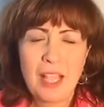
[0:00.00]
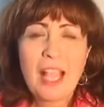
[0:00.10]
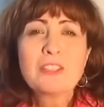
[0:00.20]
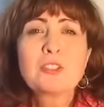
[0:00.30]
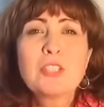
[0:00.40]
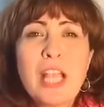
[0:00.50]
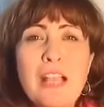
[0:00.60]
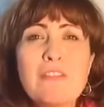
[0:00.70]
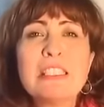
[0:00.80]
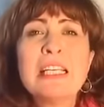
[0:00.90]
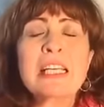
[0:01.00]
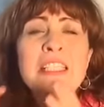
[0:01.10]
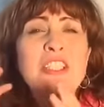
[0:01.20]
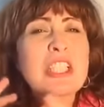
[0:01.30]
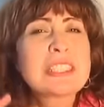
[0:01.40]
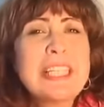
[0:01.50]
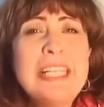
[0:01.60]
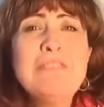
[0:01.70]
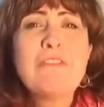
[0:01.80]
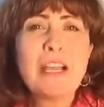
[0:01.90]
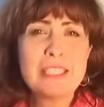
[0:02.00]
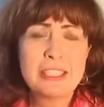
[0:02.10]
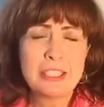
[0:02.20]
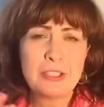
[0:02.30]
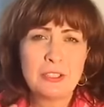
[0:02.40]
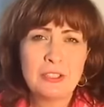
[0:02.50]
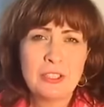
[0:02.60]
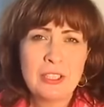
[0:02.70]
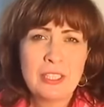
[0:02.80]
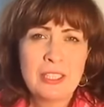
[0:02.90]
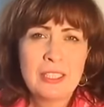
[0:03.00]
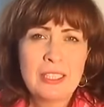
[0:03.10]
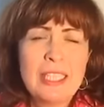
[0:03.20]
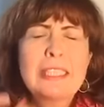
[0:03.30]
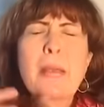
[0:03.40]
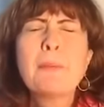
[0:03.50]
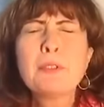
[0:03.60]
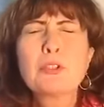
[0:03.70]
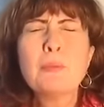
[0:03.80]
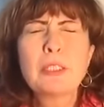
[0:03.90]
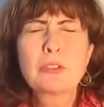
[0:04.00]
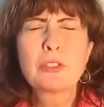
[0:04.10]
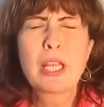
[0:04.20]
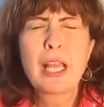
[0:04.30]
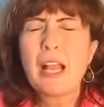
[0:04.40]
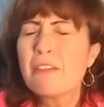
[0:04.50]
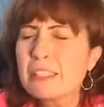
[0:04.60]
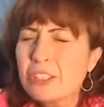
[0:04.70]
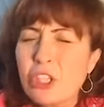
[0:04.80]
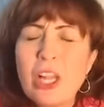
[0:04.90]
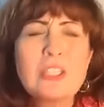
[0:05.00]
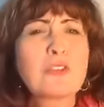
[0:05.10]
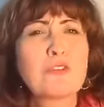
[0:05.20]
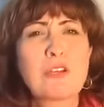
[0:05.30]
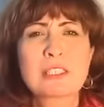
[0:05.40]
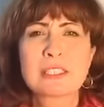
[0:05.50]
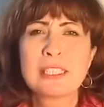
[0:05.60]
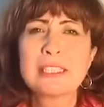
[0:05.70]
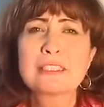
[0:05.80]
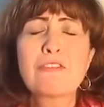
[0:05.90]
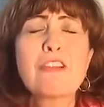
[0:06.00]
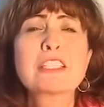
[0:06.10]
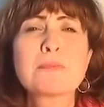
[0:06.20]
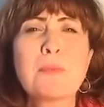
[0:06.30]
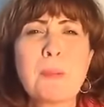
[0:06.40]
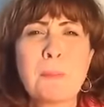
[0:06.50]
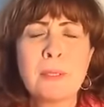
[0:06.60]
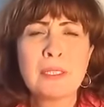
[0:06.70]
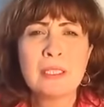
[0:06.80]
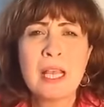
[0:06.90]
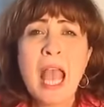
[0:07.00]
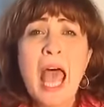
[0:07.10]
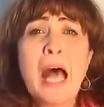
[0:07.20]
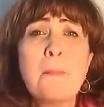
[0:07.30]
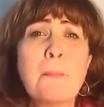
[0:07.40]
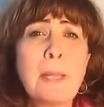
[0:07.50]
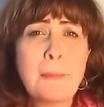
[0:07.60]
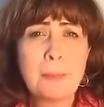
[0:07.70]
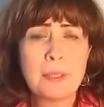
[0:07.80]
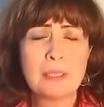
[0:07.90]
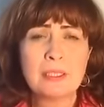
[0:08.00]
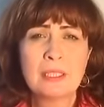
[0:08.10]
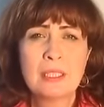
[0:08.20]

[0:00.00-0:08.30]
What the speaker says: And today I want to just invite you. It happened to me today. I was trying to fix things, fix people, help people.